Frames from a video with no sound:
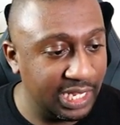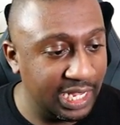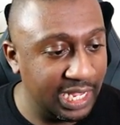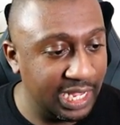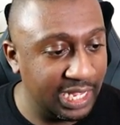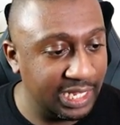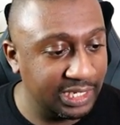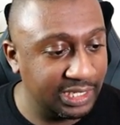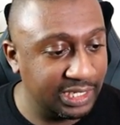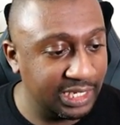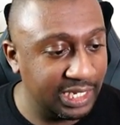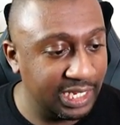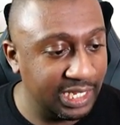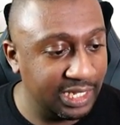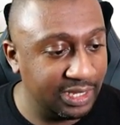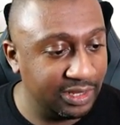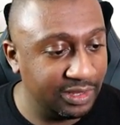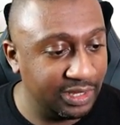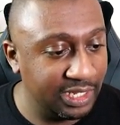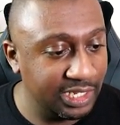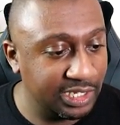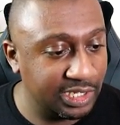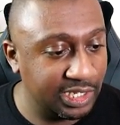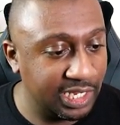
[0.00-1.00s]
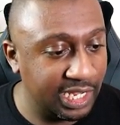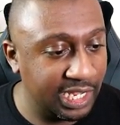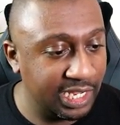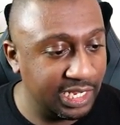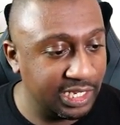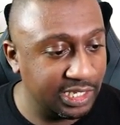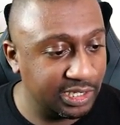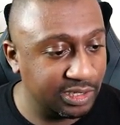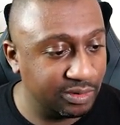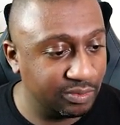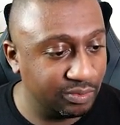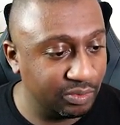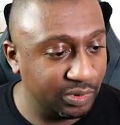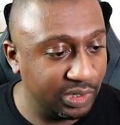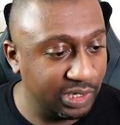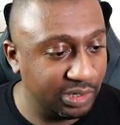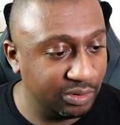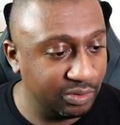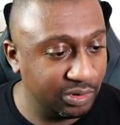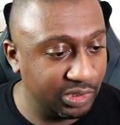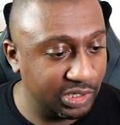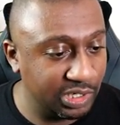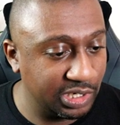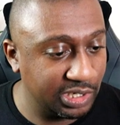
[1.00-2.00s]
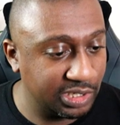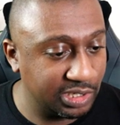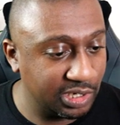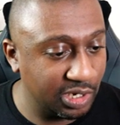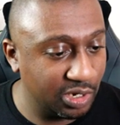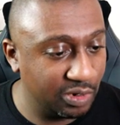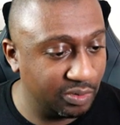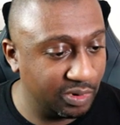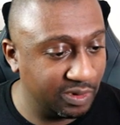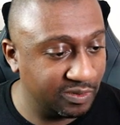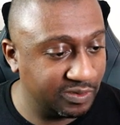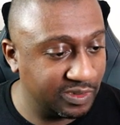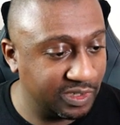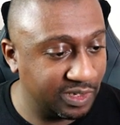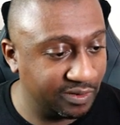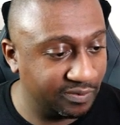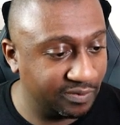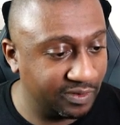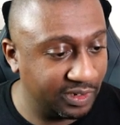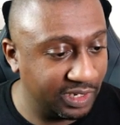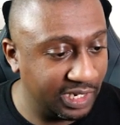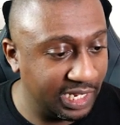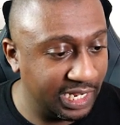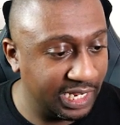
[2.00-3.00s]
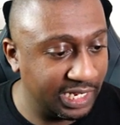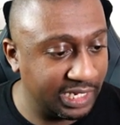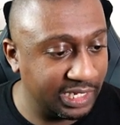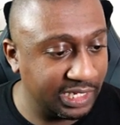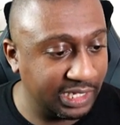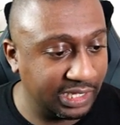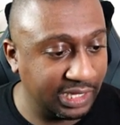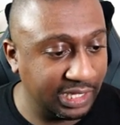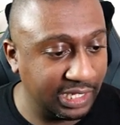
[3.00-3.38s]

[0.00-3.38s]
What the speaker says: And in this case, we will just go with something like